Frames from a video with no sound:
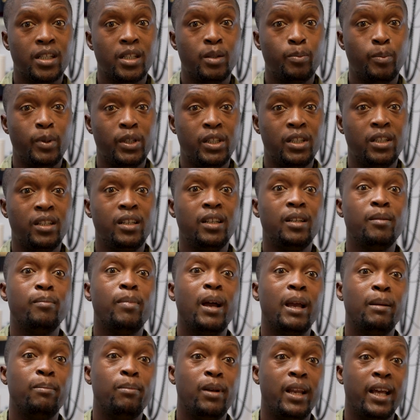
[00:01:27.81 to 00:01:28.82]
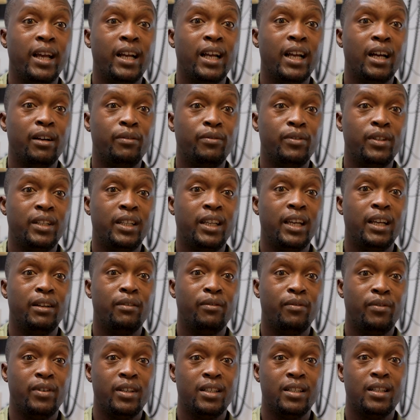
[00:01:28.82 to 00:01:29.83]
especially by Black
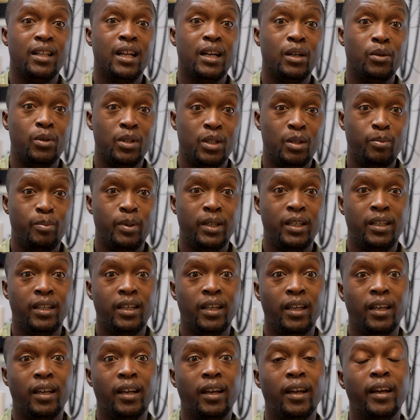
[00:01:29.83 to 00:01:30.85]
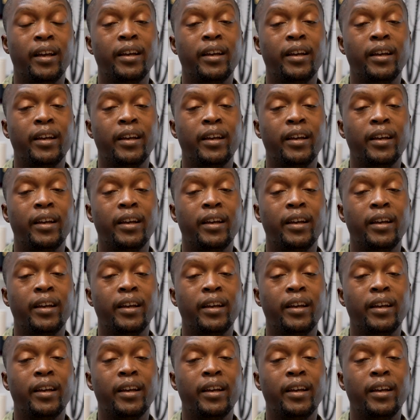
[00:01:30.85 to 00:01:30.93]
African first language speaking